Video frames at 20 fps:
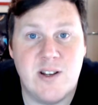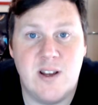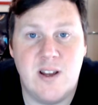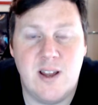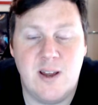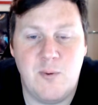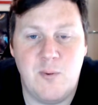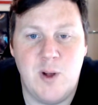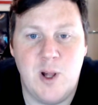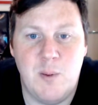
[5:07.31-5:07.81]

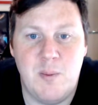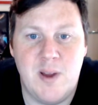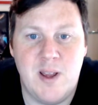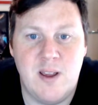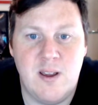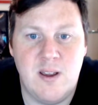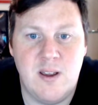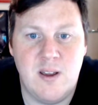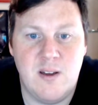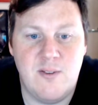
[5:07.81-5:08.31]
will
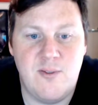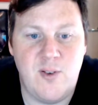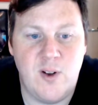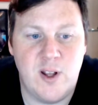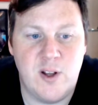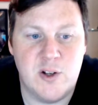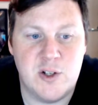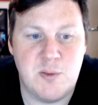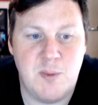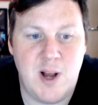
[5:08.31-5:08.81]
be fully
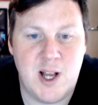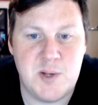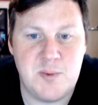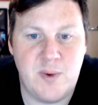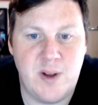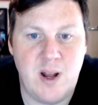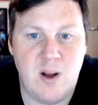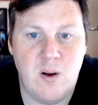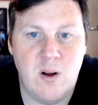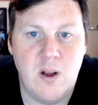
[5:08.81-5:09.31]
customizable
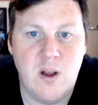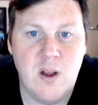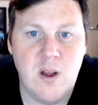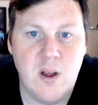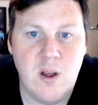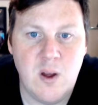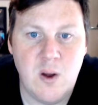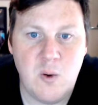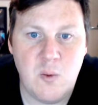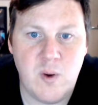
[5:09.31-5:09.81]
now,
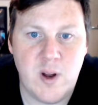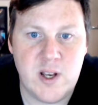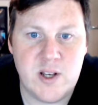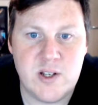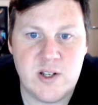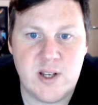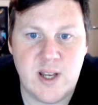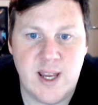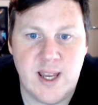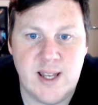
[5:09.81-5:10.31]

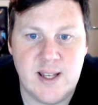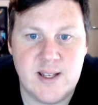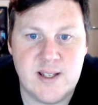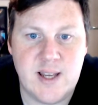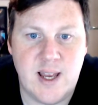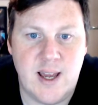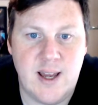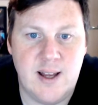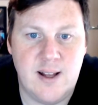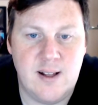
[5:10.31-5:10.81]
which
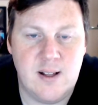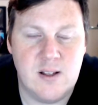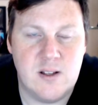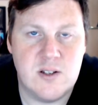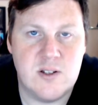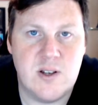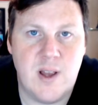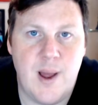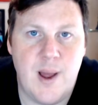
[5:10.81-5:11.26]
entails